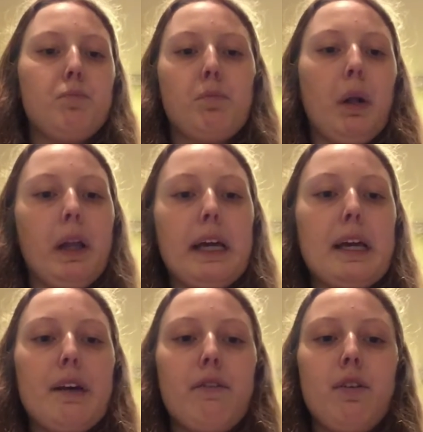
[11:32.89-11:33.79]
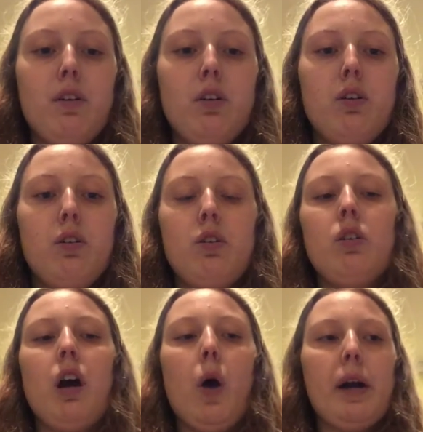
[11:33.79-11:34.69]
believe,
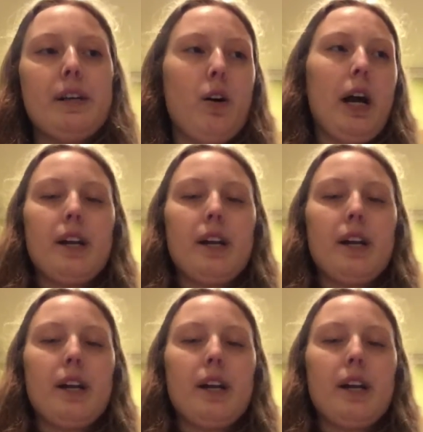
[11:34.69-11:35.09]
oh wait, no, I